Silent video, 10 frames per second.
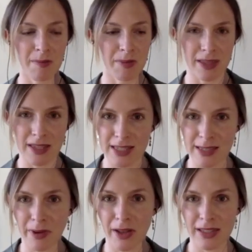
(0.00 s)
but these
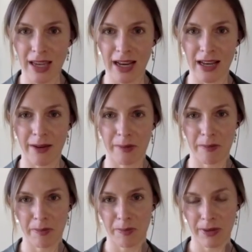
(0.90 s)
small, tiny
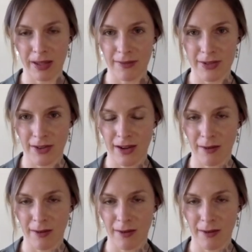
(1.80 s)
beliefs are there,